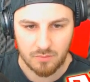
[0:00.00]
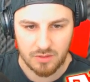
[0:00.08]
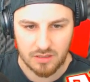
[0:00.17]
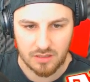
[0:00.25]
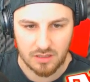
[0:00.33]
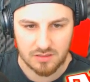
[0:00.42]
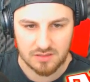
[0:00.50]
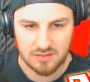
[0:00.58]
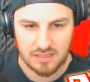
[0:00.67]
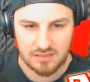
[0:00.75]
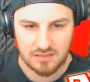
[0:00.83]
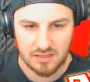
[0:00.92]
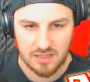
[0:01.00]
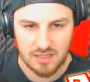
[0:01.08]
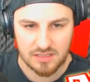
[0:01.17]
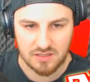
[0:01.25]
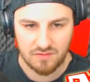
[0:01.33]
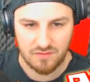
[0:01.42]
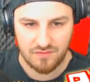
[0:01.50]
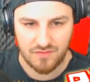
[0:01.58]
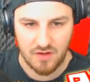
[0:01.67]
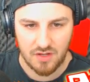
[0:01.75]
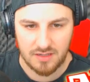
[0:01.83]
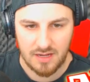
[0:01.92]
Because this is
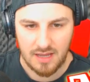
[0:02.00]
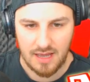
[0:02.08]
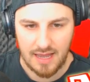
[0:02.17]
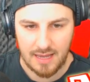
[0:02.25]
fun,